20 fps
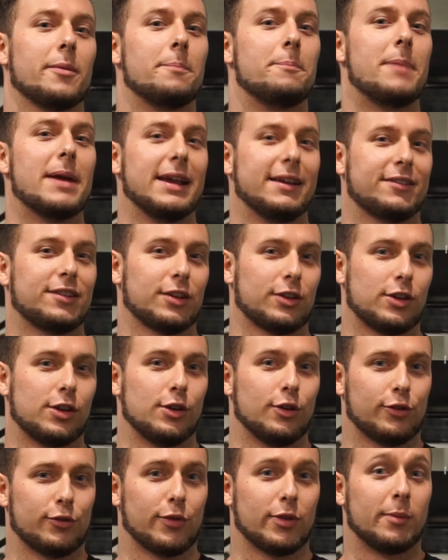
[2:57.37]
basic
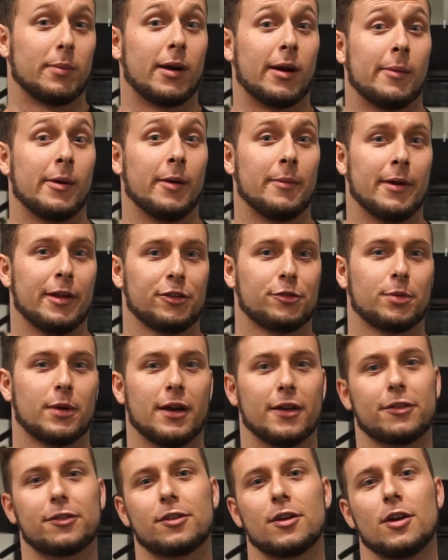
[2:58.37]
cues for the barbell bench
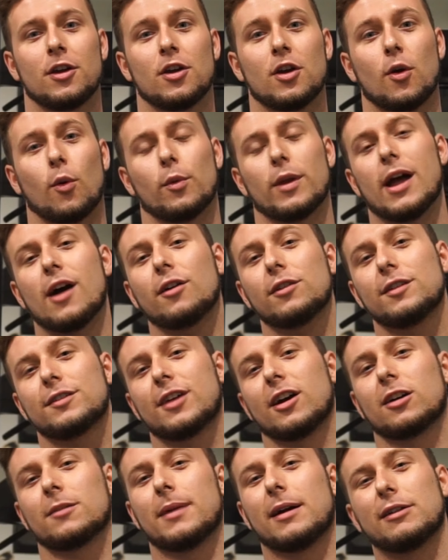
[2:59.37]
press. We're now going to
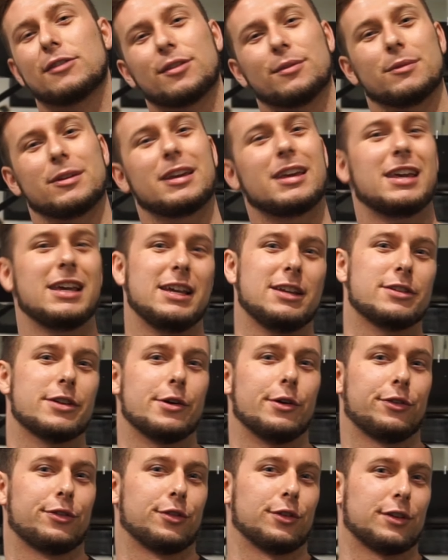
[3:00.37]
talk about some key
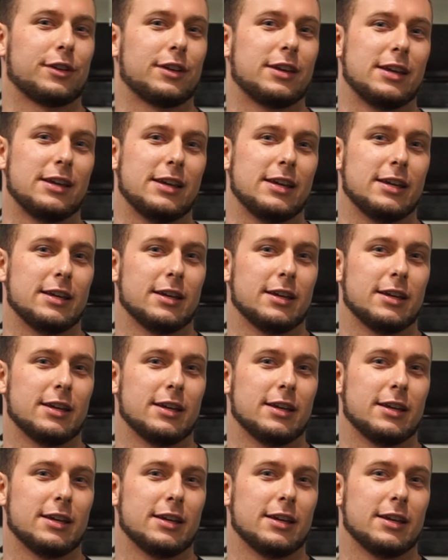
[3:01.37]
notes or key